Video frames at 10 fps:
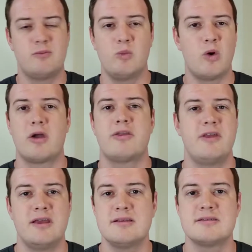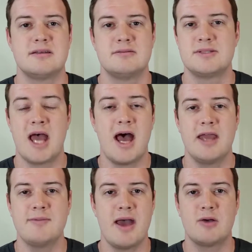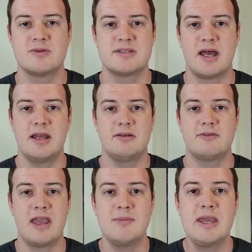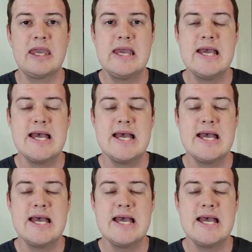work things and time outside of gaming.